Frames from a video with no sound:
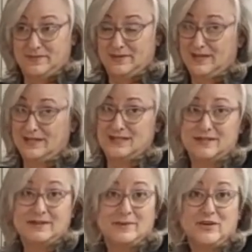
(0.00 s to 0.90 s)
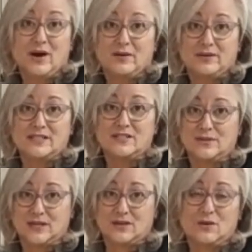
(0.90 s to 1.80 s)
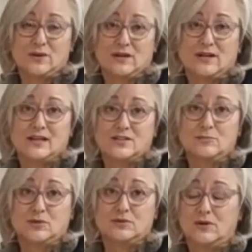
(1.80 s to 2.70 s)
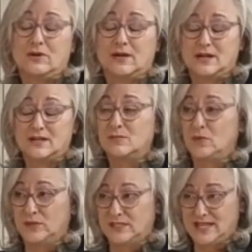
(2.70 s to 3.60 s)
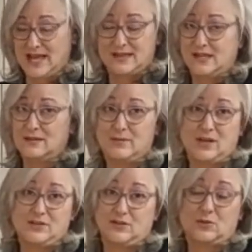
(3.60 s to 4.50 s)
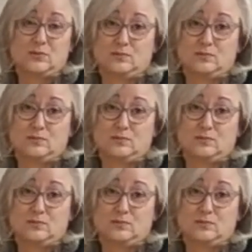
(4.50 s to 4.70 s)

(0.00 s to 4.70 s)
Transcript: Because, I mean, you know how it is. You get going on a customer or a custom quilt, and that thing can be on your